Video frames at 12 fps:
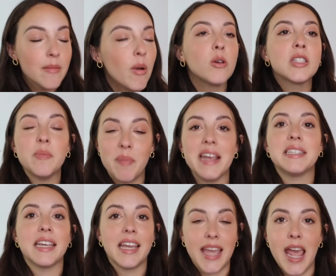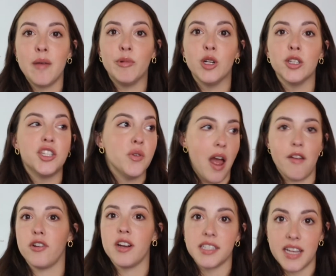most basic cable to
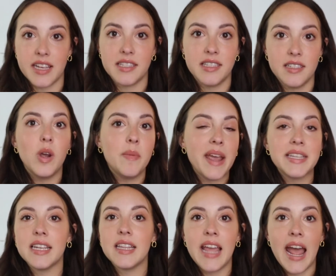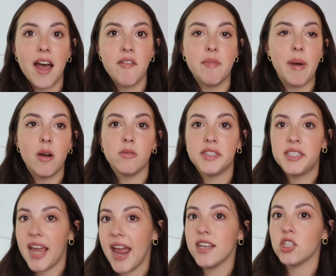ever exist. We basically have about
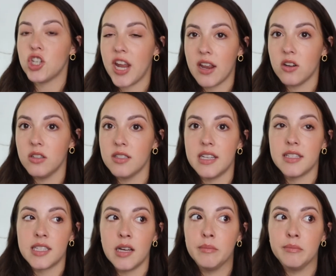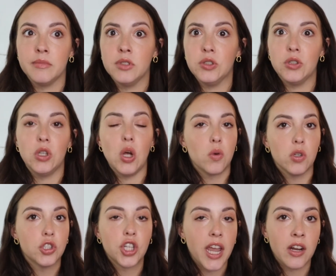10 channels and some
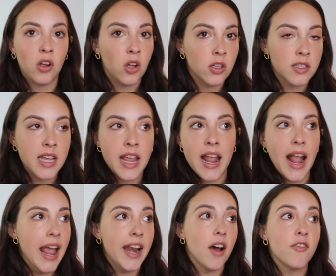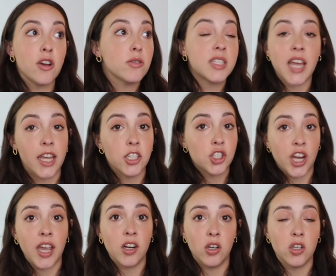local channels, and of those 10
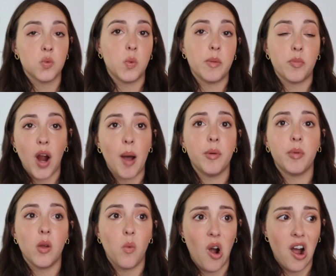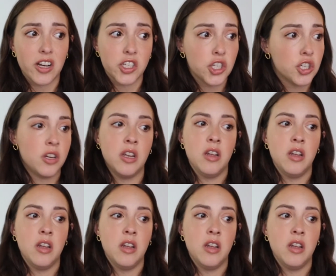channels, we probably watch